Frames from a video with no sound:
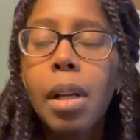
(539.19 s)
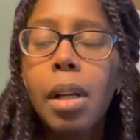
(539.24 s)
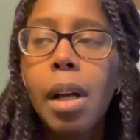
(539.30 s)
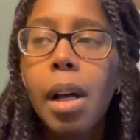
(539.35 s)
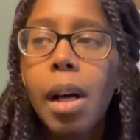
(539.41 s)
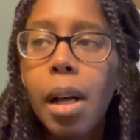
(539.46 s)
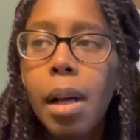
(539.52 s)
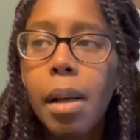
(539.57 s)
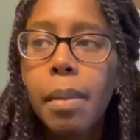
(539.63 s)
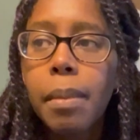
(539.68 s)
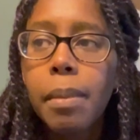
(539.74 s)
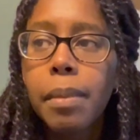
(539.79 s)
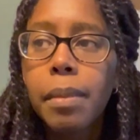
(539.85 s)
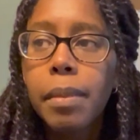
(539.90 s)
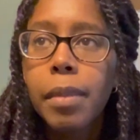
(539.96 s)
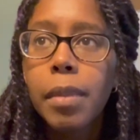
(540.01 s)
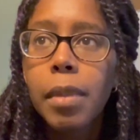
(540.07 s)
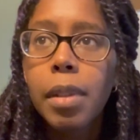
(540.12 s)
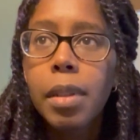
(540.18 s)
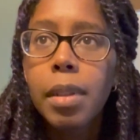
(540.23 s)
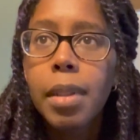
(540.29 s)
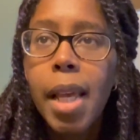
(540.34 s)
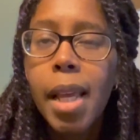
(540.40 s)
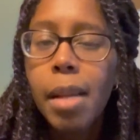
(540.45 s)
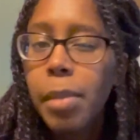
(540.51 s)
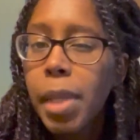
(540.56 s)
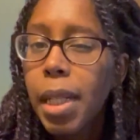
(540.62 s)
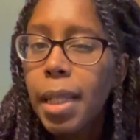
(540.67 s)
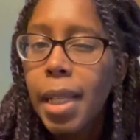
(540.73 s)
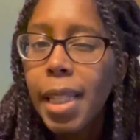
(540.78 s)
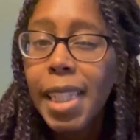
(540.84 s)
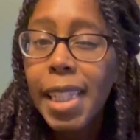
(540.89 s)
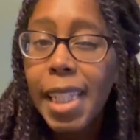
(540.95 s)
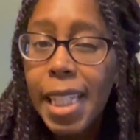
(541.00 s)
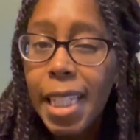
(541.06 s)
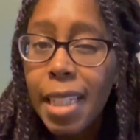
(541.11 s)
um, 10 minute, at
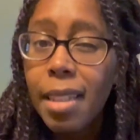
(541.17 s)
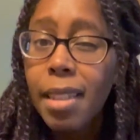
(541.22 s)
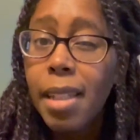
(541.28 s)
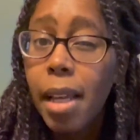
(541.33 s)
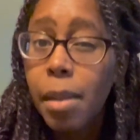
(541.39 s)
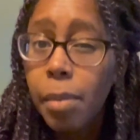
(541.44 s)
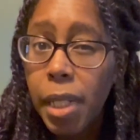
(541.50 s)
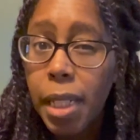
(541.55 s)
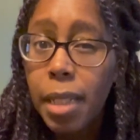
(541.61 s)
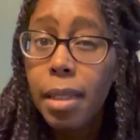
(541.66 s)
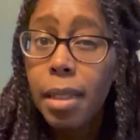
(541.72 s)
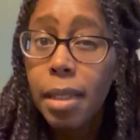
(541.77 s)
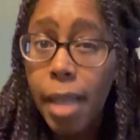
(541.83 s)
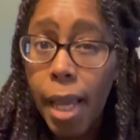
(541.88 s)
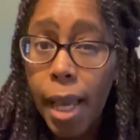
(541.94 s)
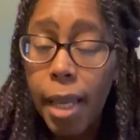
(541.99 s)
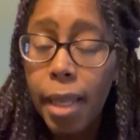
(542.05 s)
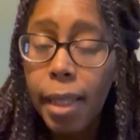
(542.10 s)
least 10 minutes a day.